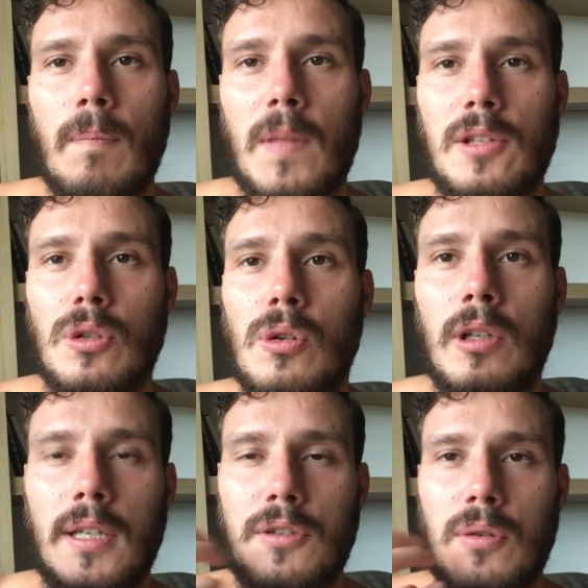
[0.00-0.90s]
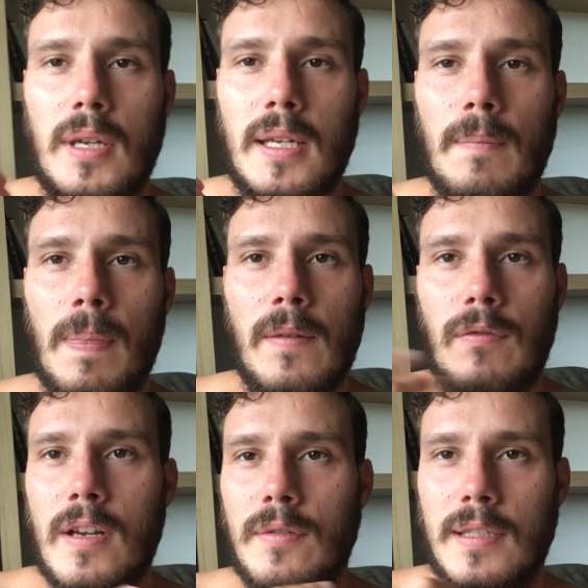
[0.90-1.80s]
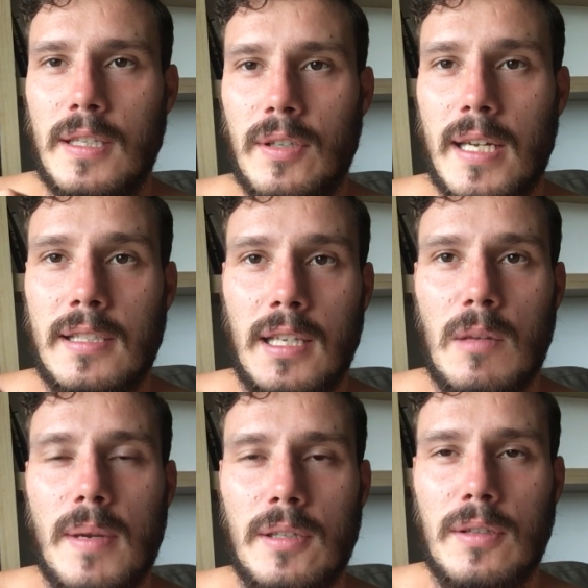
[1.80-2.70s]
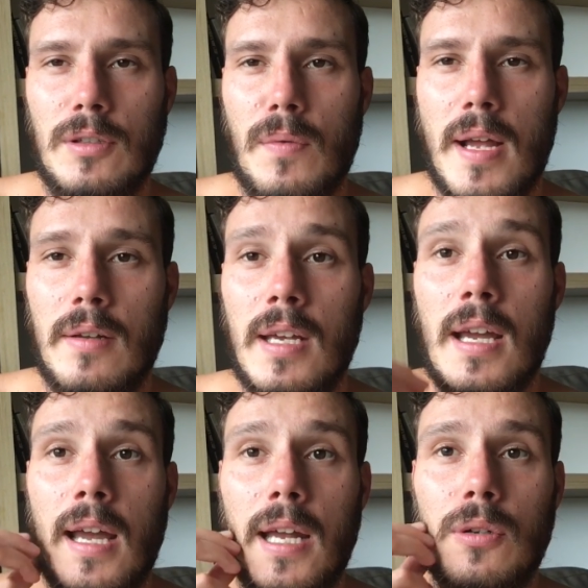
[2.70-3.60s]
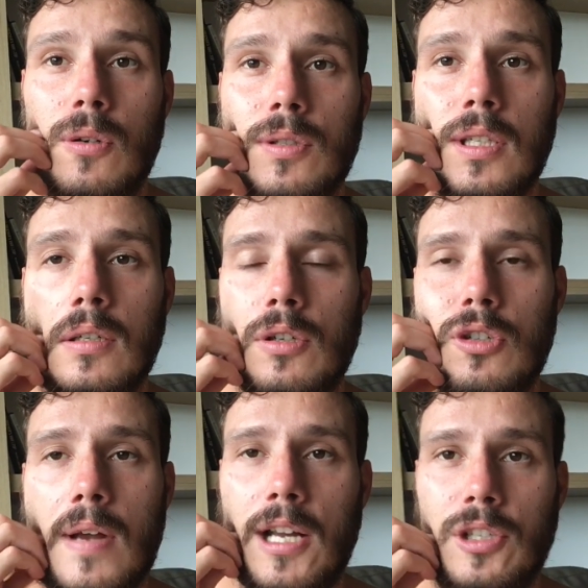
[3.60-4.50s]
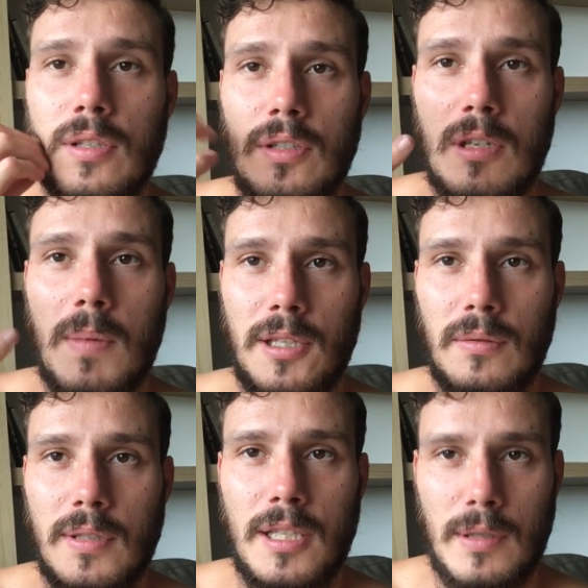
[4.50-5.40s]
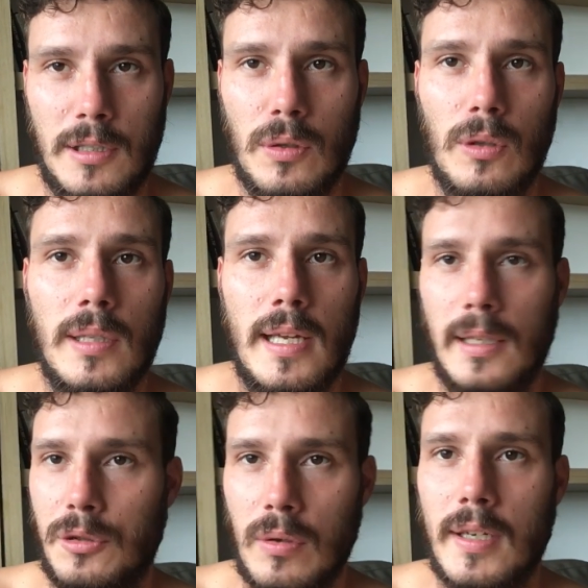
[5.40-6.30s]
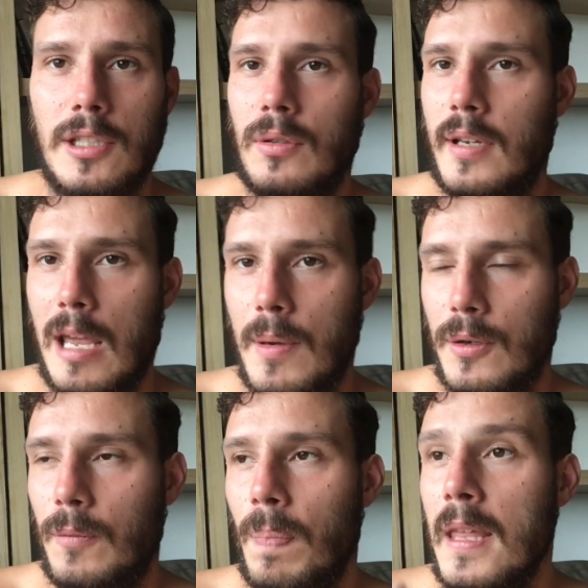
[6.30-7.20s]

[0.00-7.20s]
That's all electronic frequencies. Okay, sending messages around and causing contractions in your muscles. That's all electronic. It's not chemical.